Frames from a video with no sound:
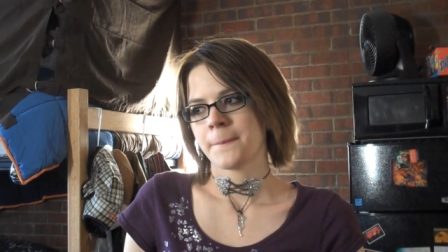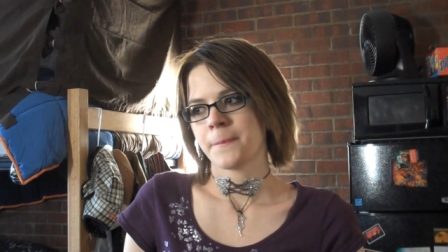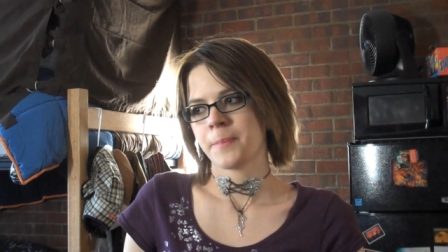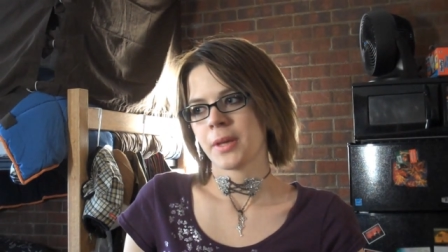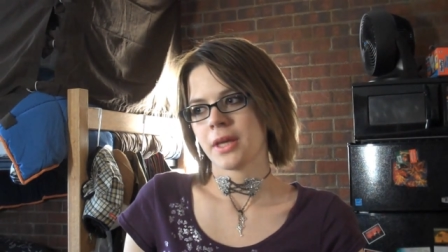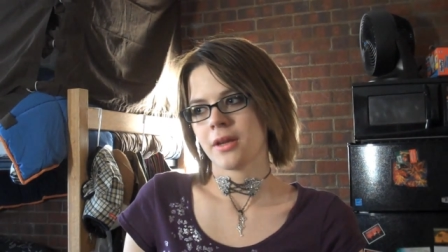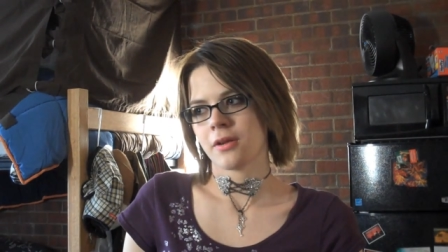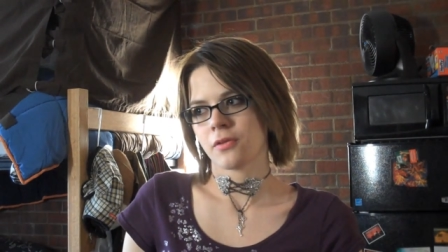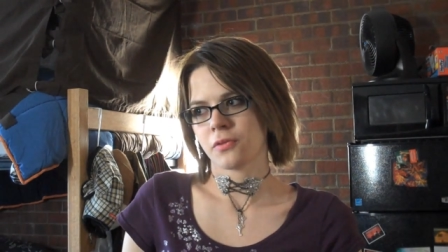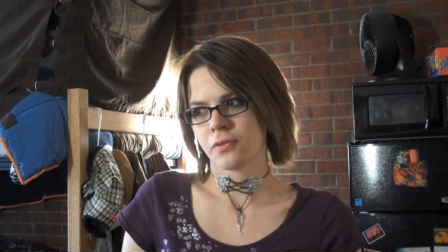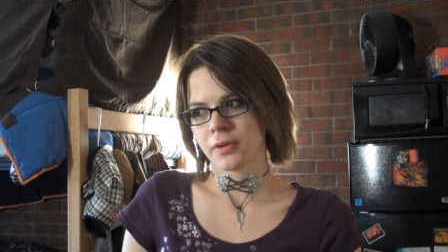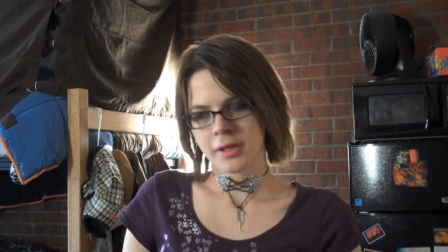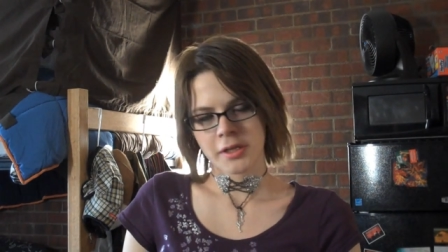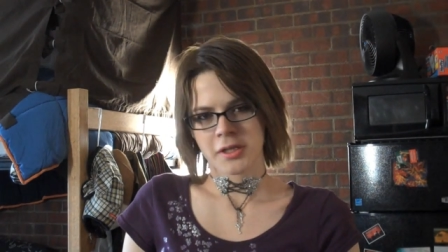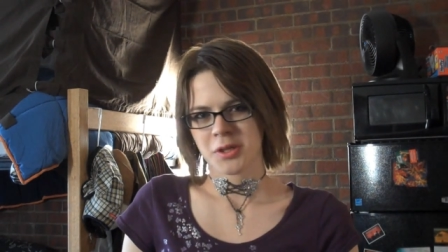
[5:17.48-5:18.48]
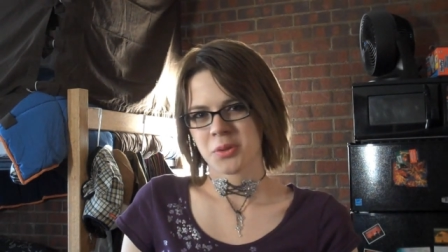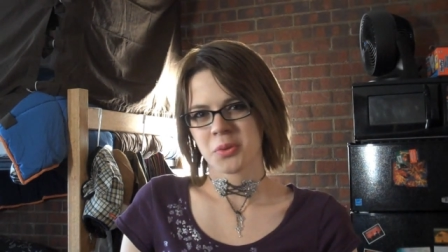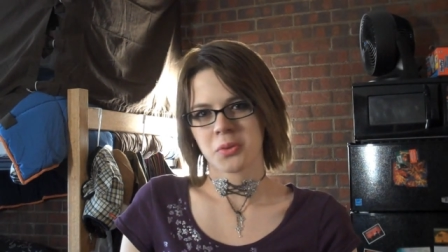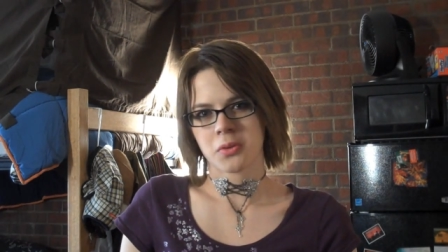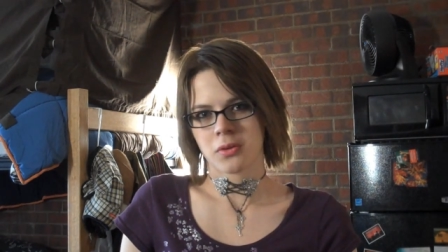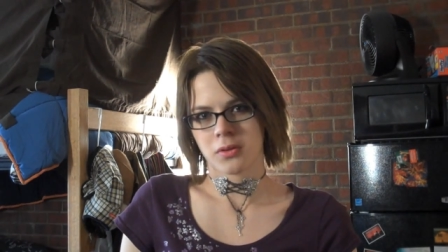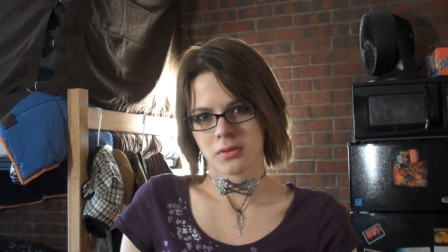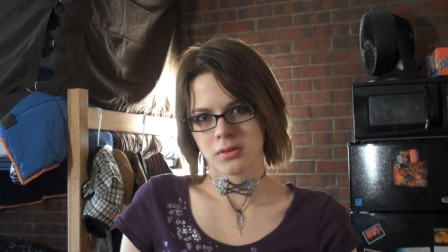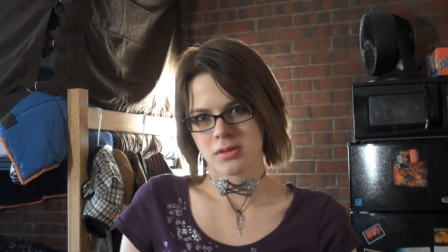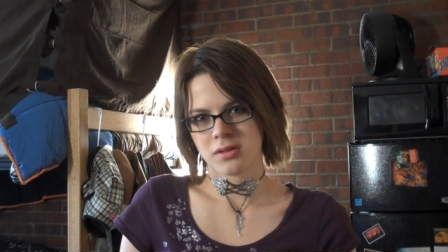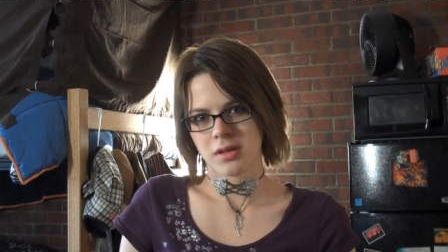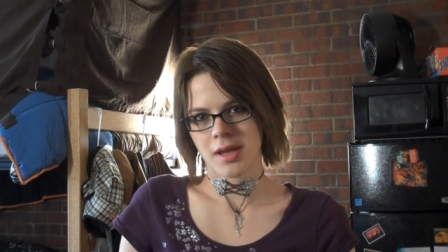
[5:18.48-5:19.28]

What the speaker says: being ridiculed